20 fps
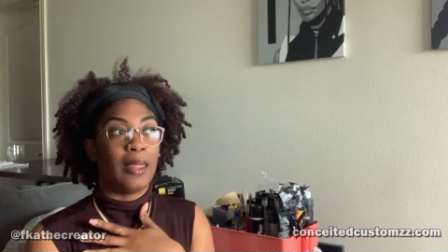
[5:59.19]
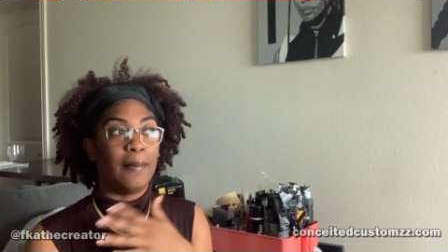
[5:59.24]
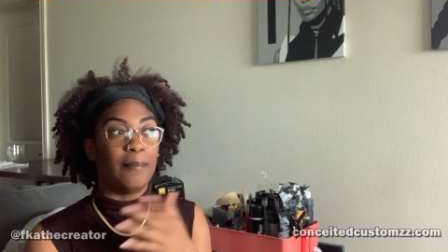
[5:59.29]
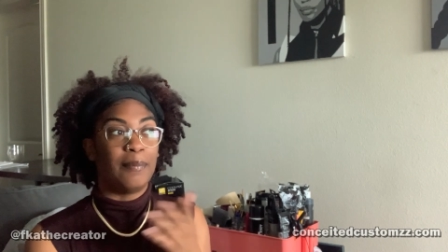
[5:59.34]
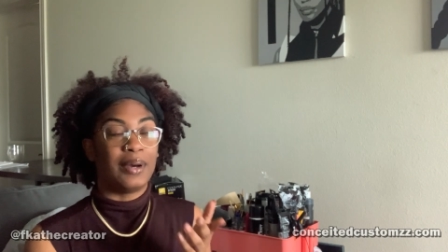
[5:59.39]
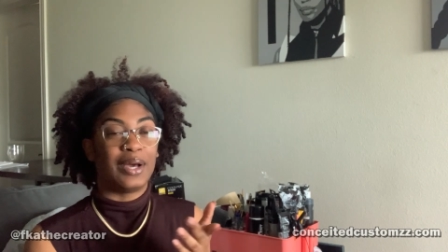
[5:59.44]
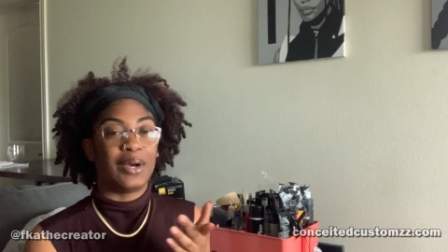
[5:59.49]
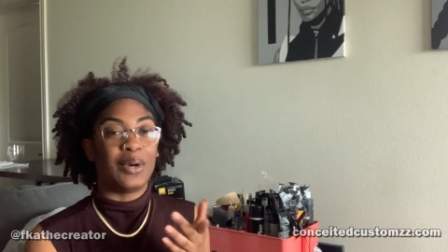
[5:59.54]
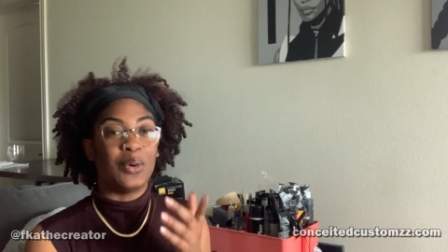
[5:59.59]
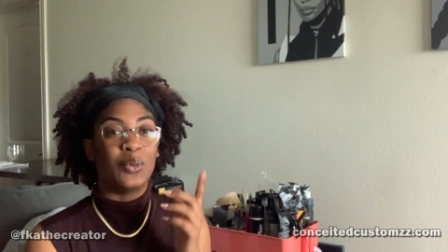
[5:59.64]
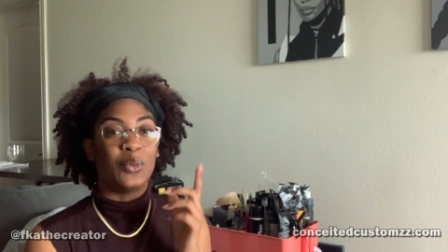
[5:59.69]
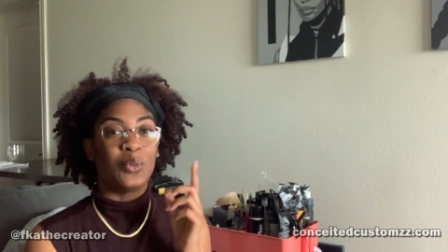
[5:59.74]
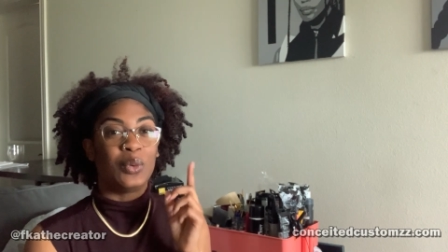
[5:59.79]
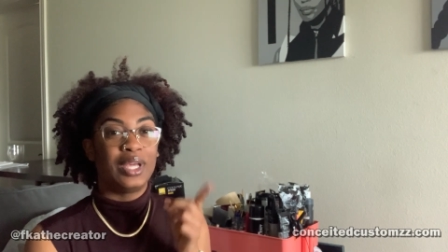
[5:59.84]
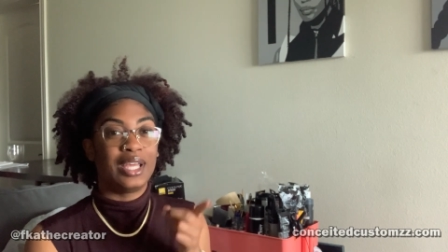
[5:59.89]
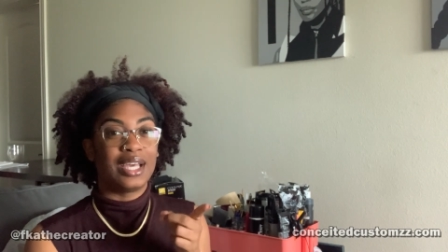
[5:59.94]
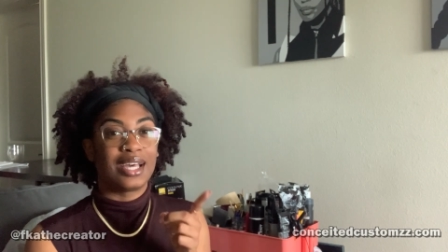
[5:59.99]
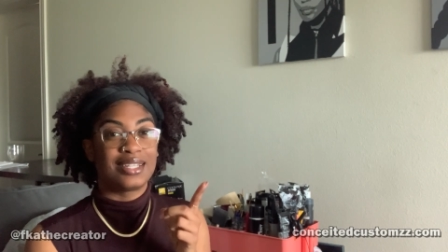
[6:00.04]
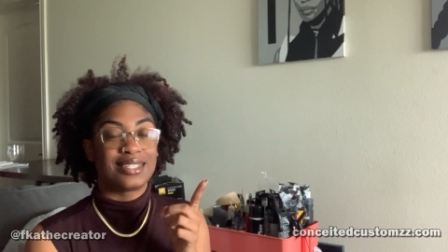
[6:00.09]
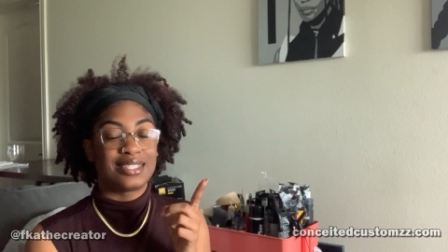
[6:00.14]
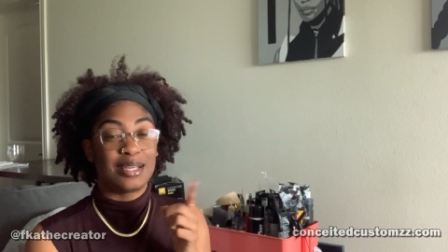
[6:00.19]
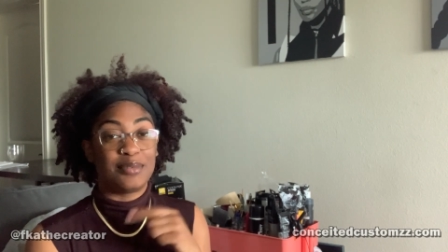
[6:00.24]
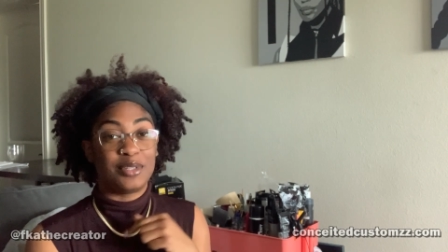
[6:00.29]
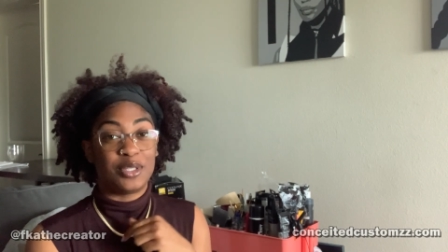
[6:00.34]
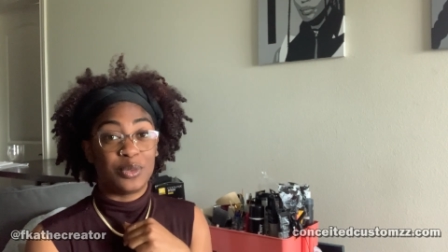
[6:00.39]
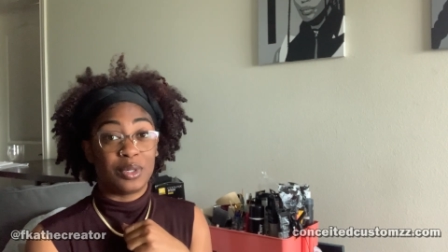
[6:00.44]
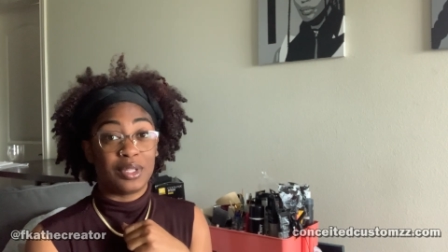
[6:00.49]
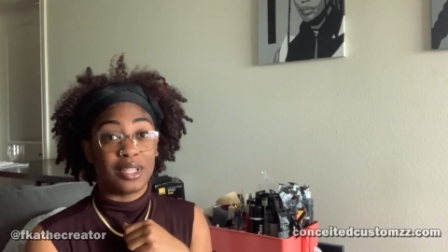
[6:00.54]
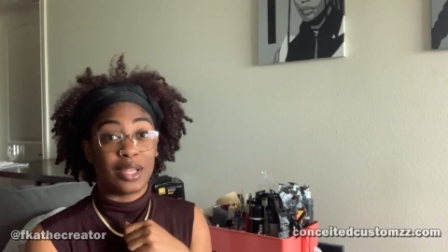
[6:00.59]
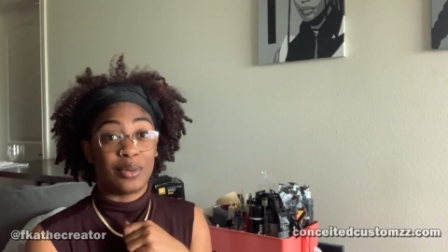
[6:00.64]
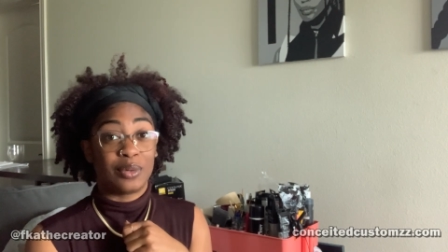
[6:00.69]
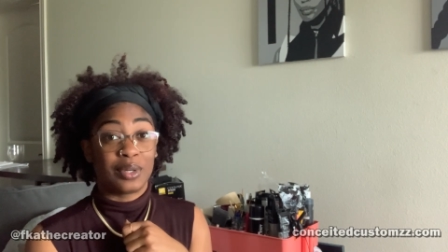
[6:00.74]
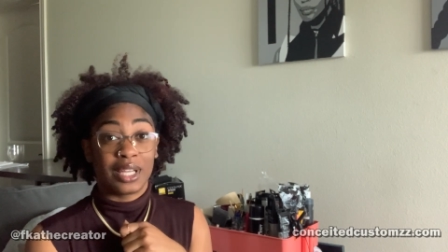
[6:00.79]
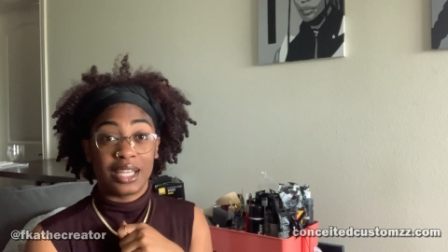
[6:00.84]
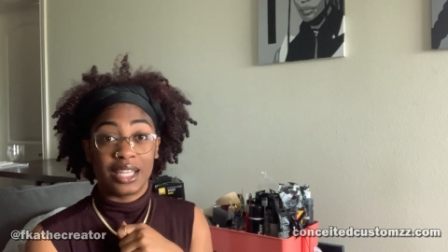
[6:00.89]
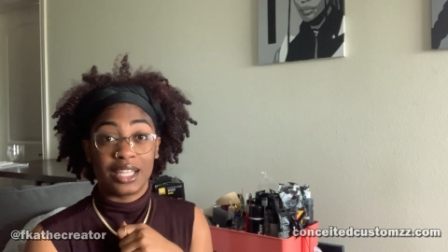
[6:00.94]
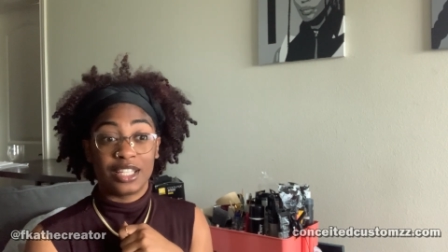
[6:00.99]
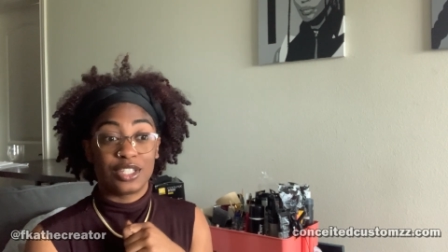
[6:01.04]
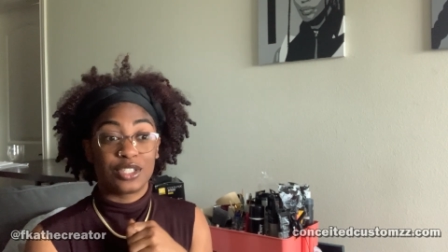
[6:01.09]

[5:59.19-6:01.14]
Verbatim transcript: but we gotta stop doing that, okay?